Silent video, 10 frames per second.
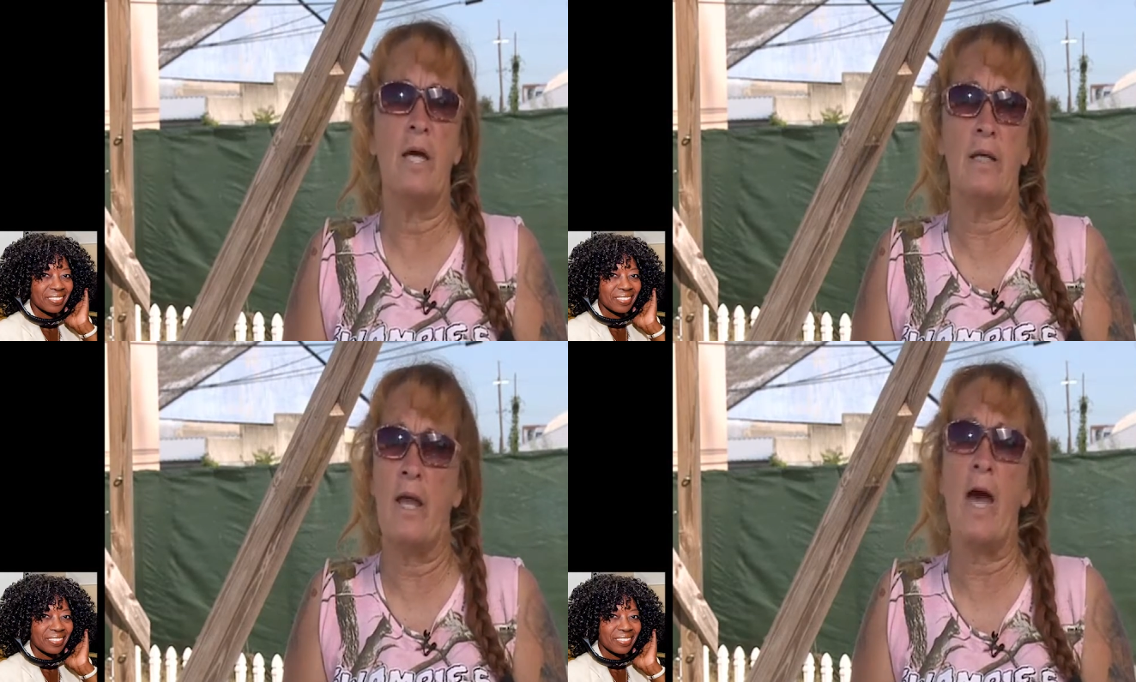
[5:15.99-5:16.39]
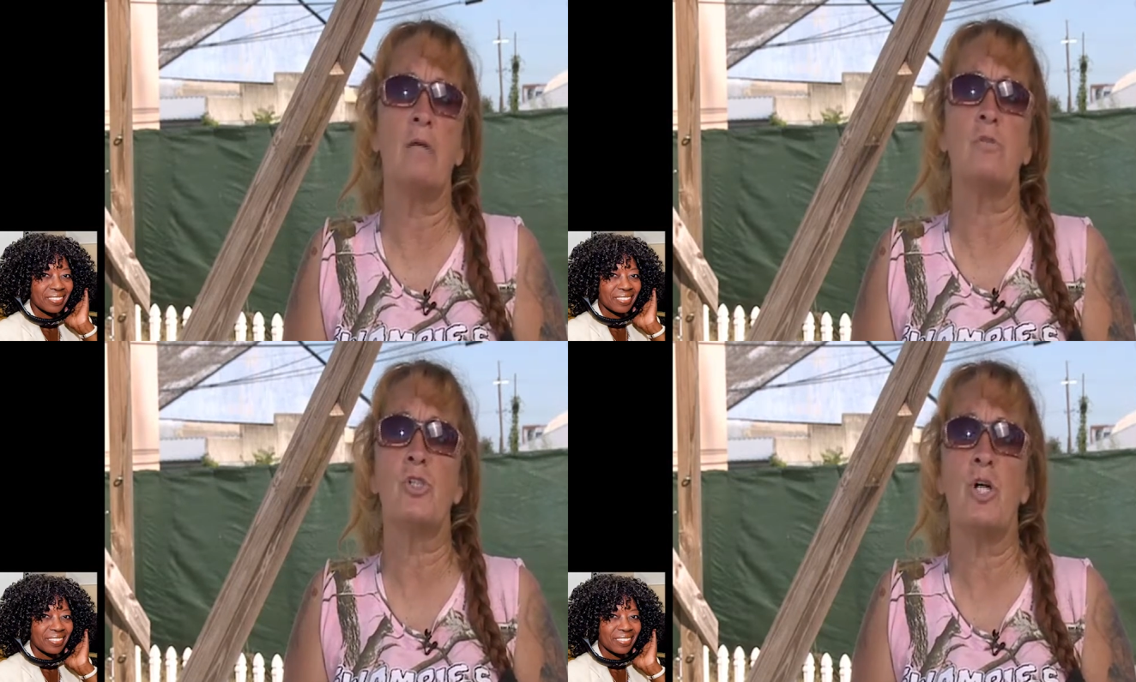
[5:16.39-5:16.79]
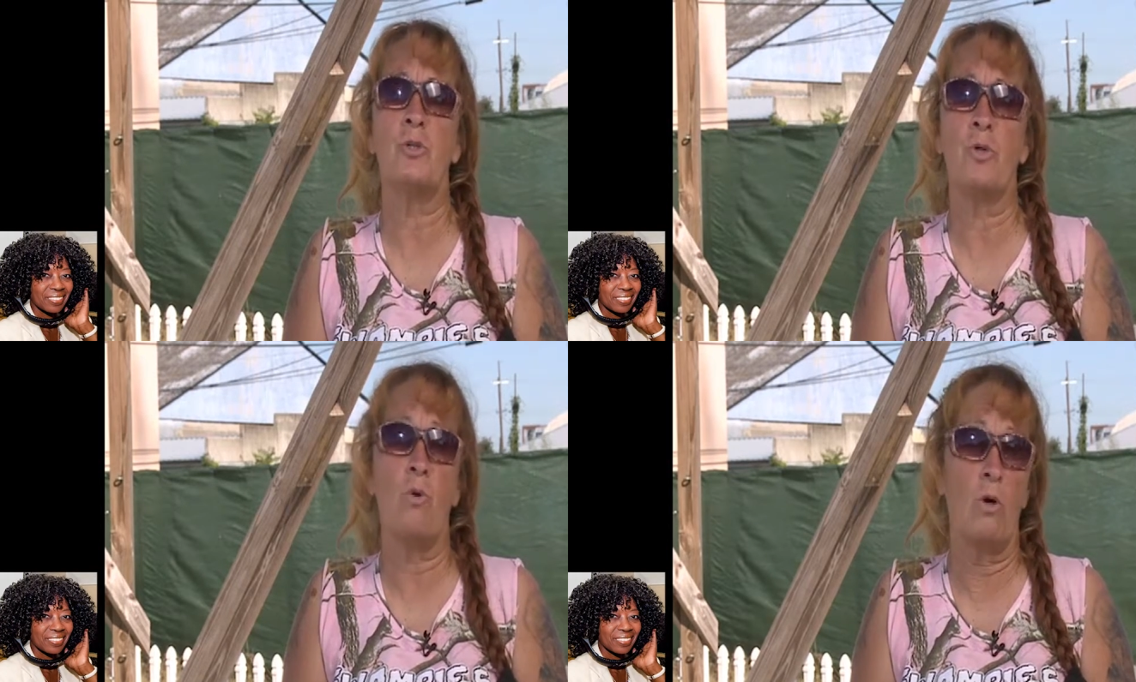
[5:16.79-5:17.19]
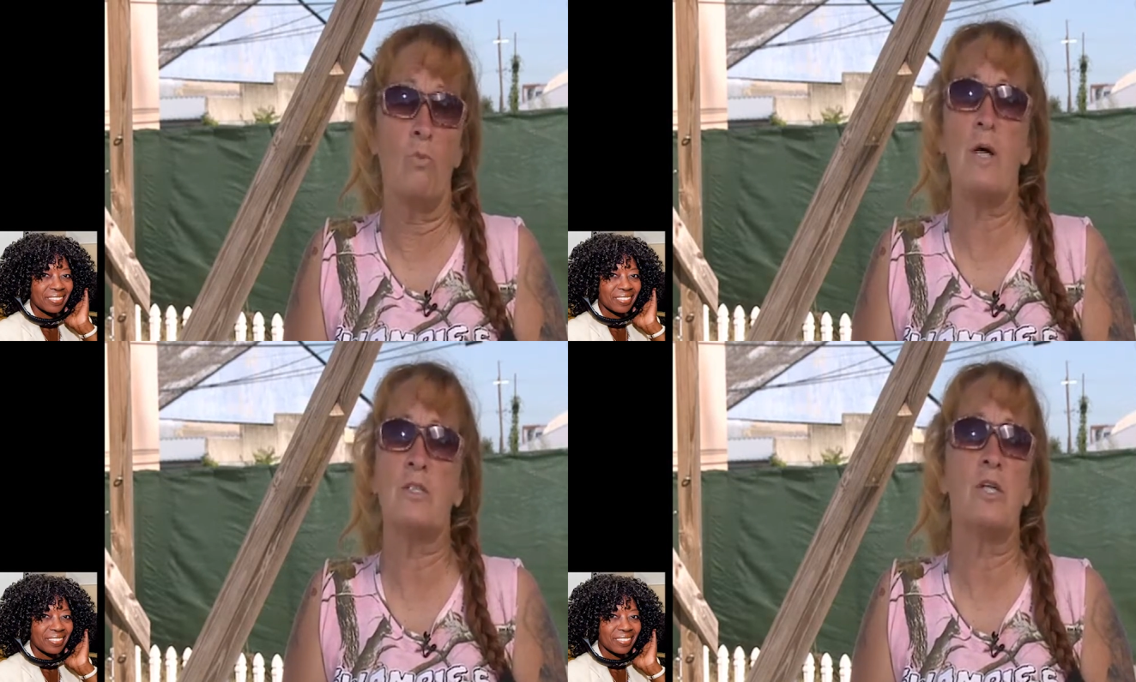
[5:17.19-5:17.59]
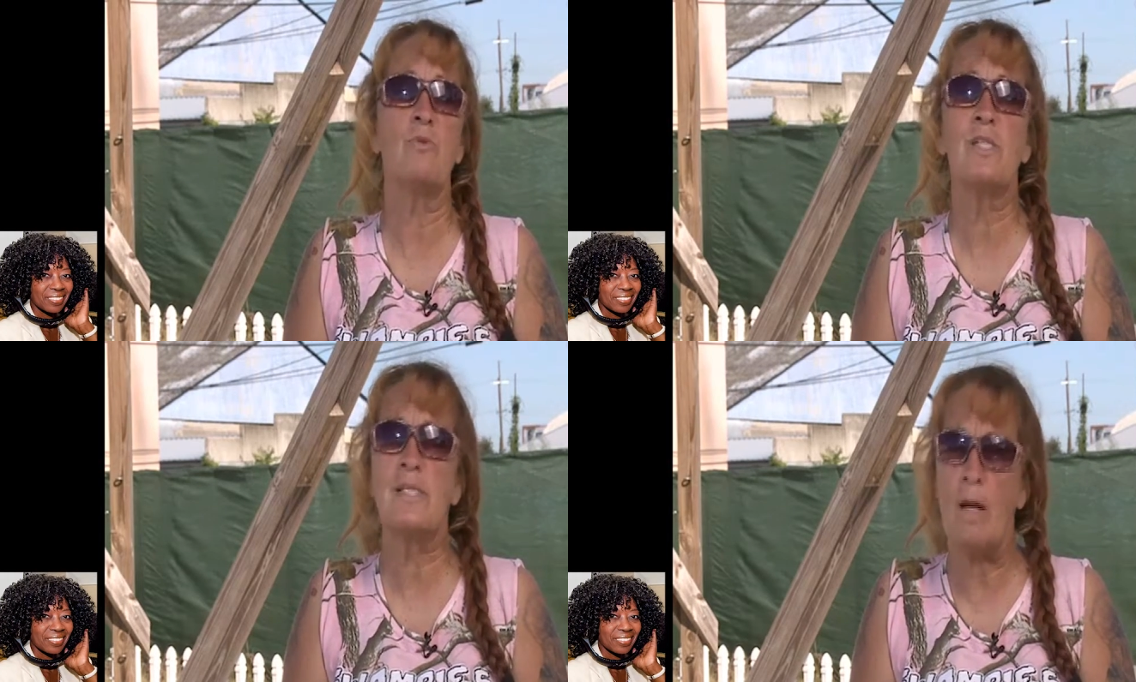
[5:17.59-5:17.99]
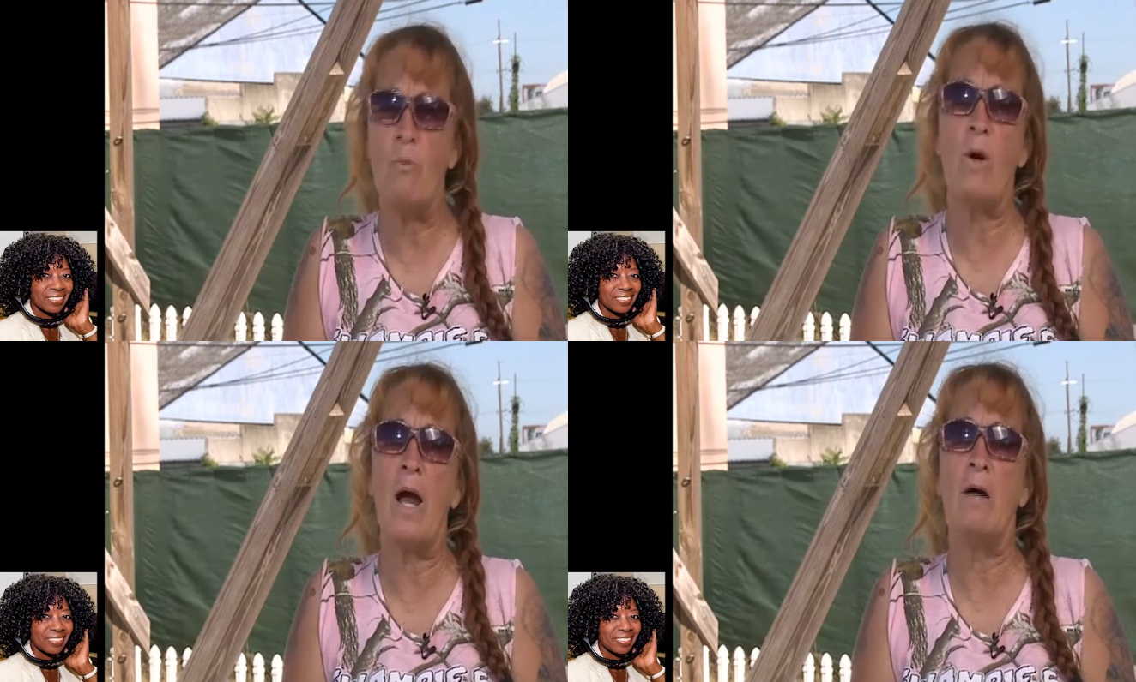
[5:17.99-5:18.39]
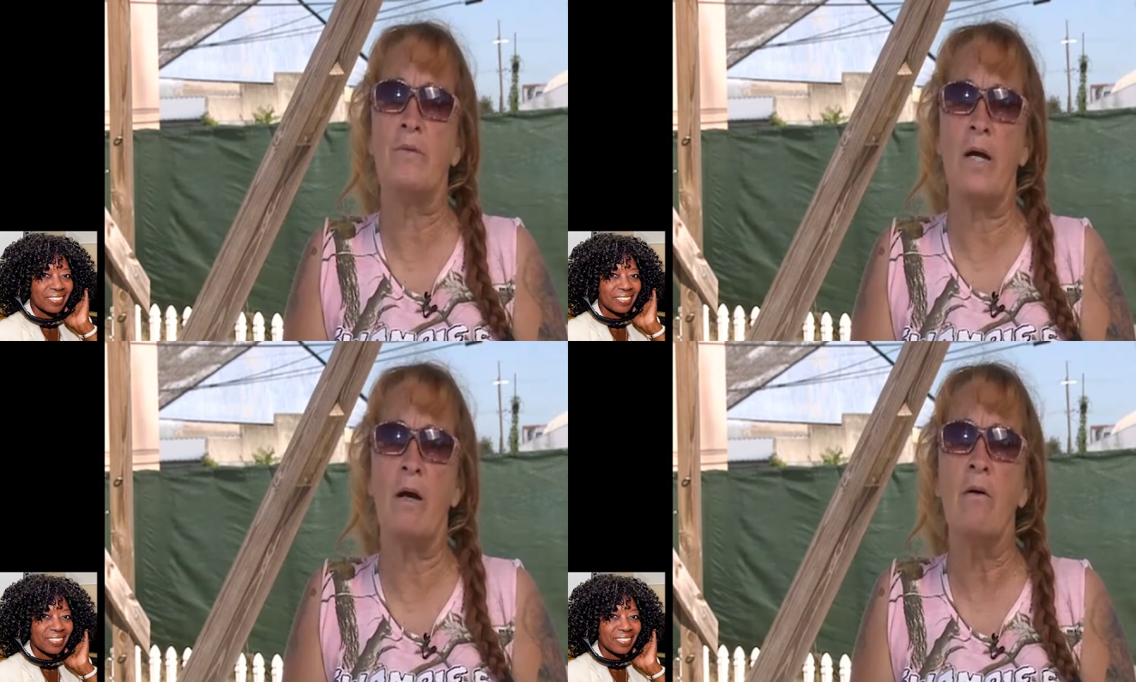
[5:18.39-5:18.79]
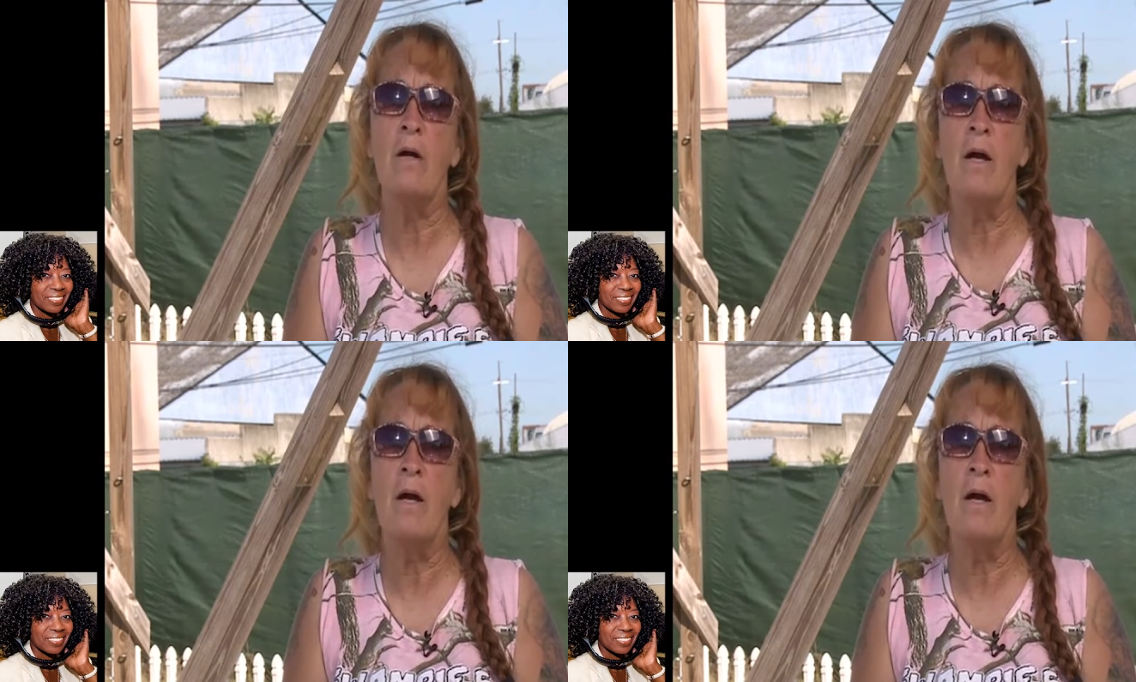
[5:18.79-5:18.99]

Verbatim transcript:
Speaker 1: in an animal shelter or a rescue somewhere out there.